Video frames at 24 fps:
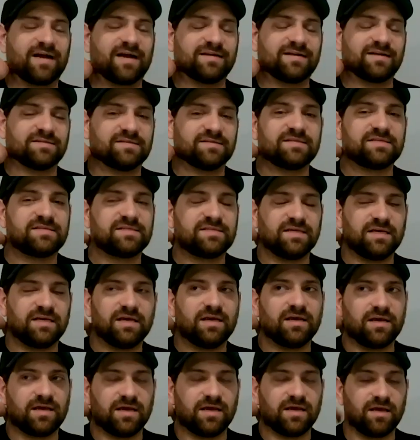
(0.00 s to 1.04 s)
gotten to
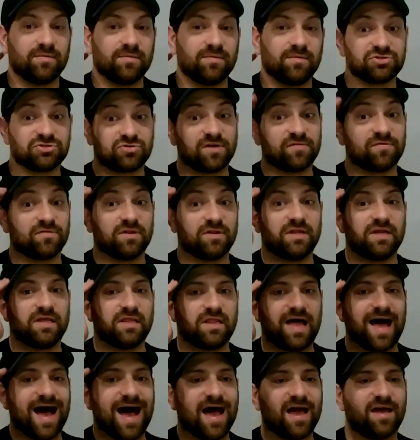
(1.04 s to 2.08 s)
see him as Trevor Lee
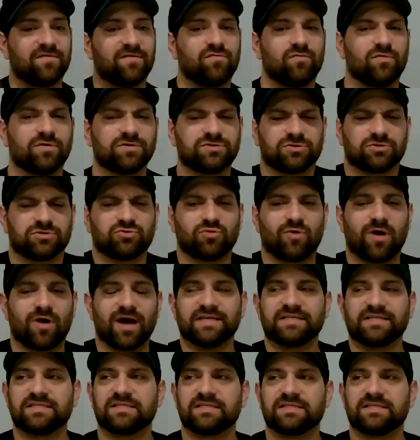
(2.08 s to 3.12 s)
live once or
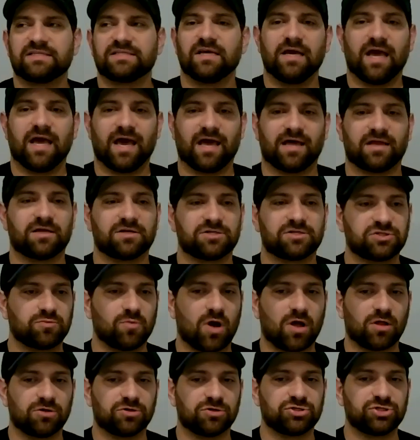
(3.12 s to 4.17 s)
twice at
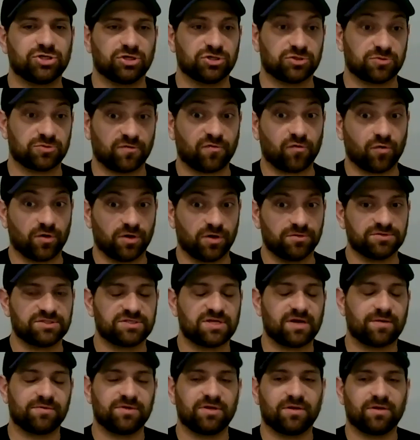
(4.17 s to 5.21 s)
smaller shows before he was in
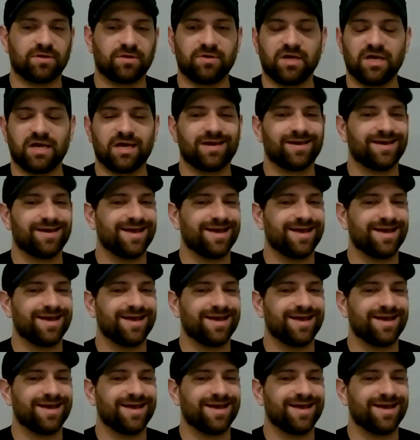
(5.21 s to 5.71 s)
WWE.